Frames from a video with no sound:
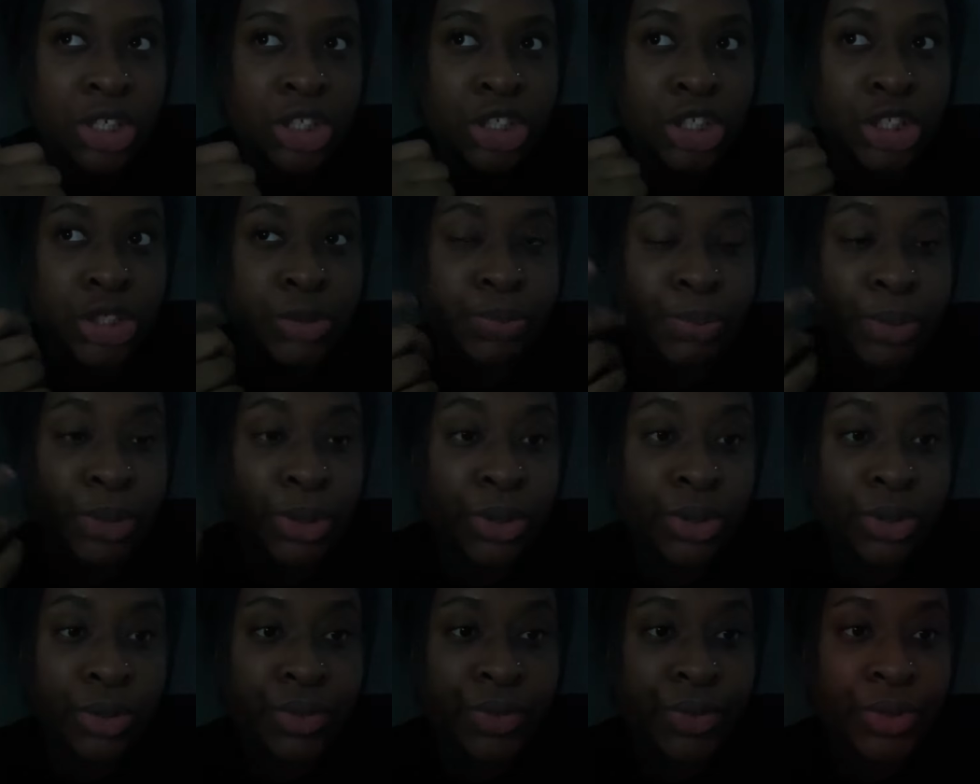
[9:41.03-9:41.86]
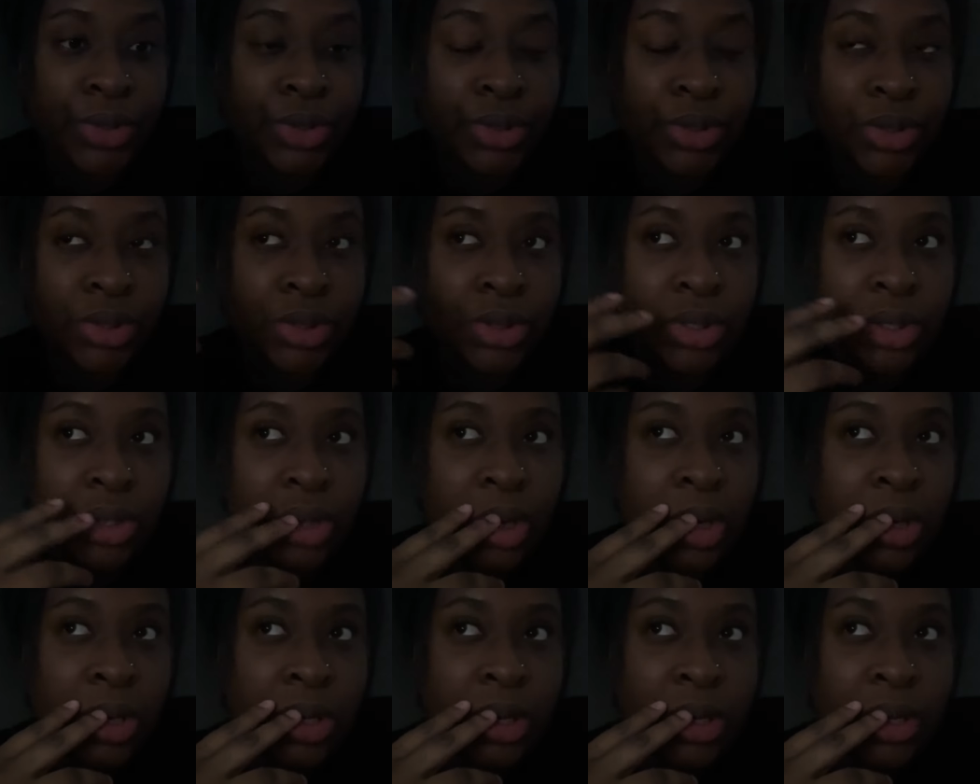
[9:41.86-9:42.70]
she's beautiful,
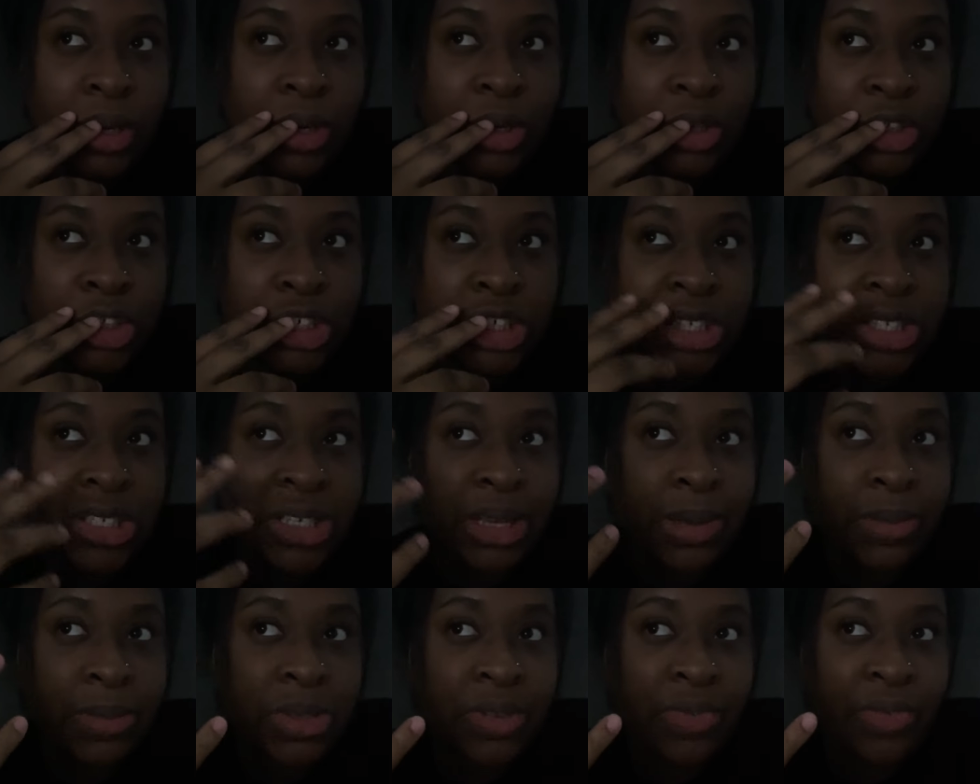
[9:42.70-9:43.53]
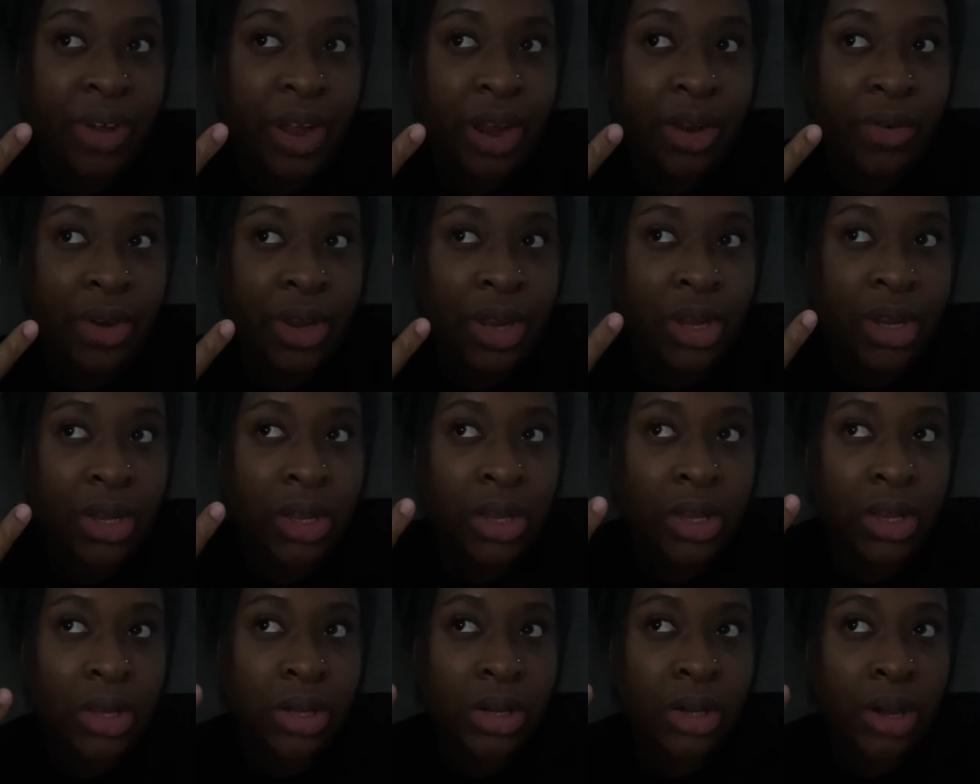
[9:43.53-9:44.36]
you know she seems
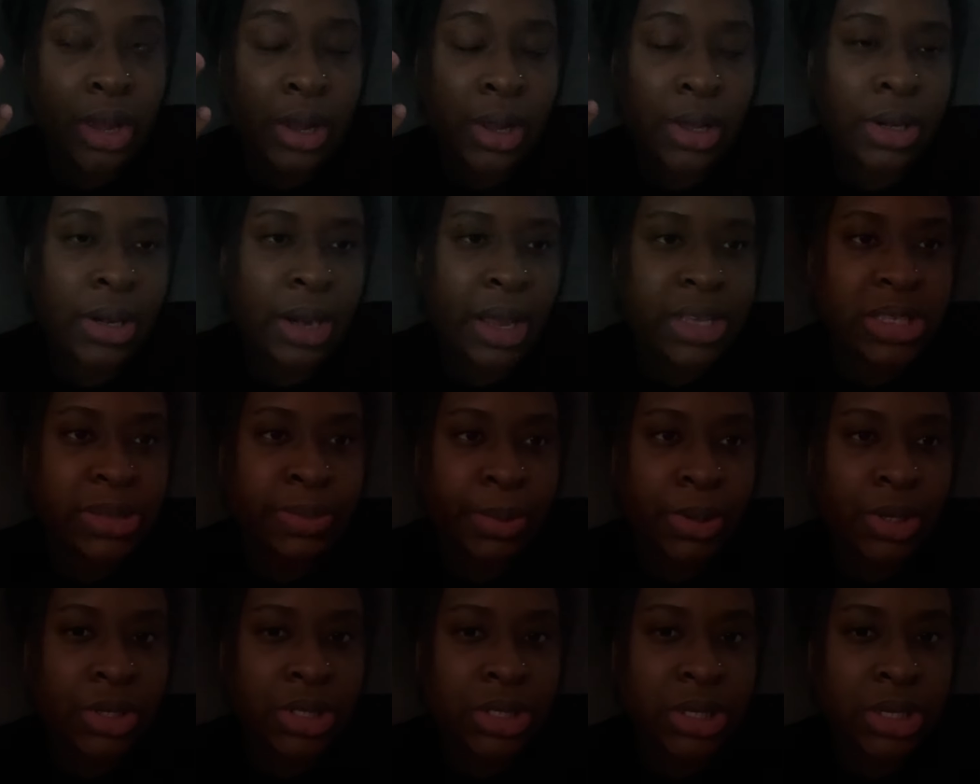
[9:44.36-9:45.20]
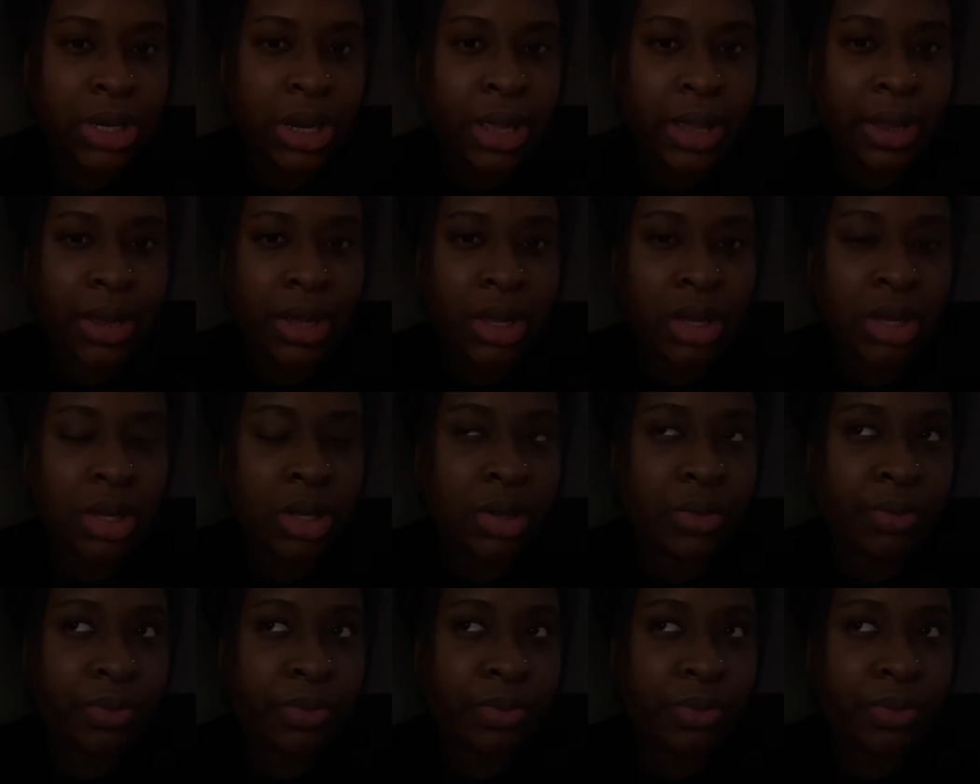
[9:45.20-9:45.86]
very like a nice person like